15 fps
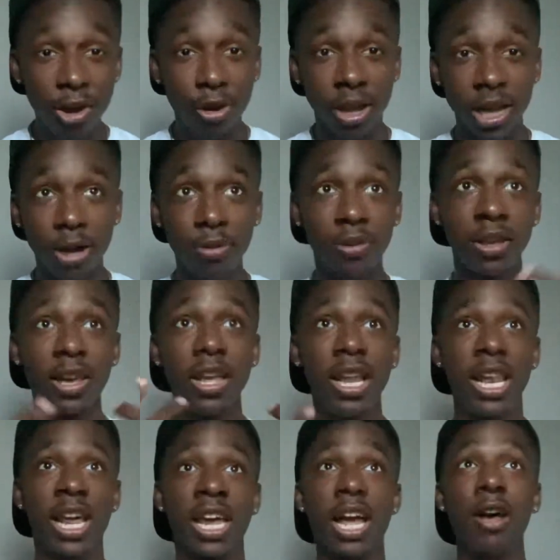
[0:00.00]
Like I was
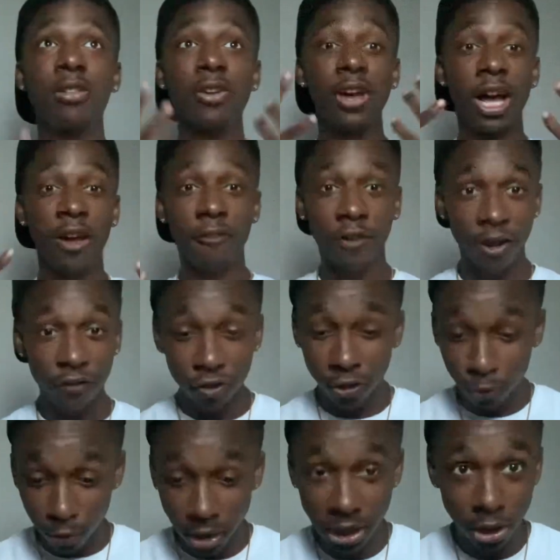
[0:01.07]
like I thought I, I
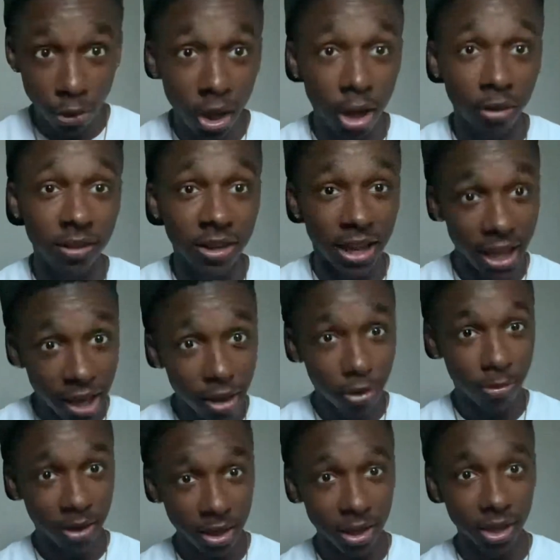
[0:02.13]
really thought I was in hell.
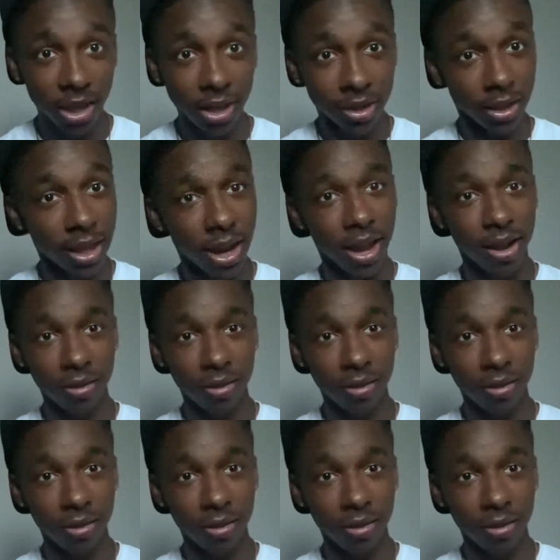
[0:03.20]
My nigga, like dead ass.